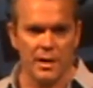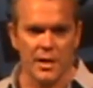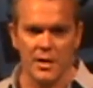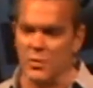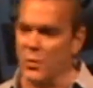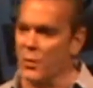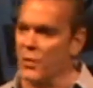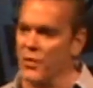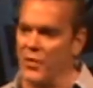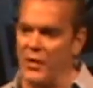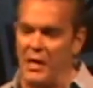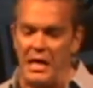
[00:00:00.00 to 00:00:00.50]

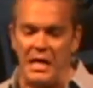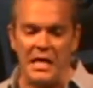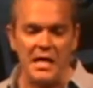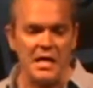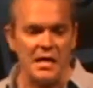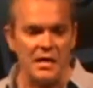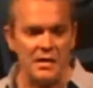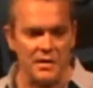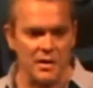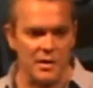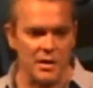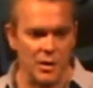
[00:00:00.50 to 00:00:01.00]
is worth
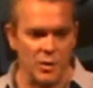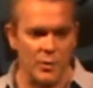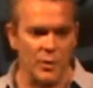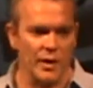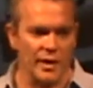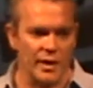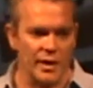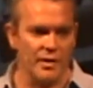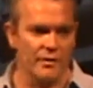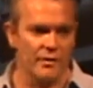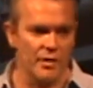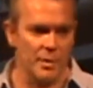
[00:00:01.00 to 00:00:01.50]
anything we
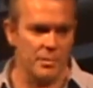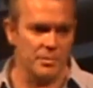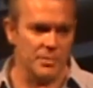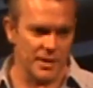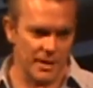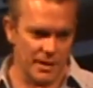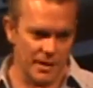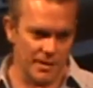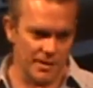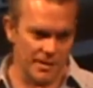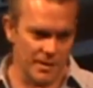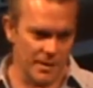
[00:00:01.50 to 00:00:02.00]
would give up
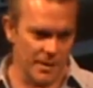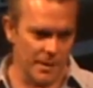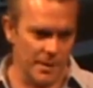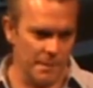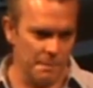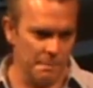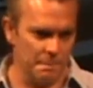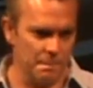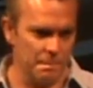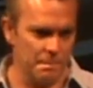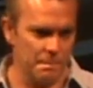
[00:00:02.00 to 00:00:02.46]
to get there.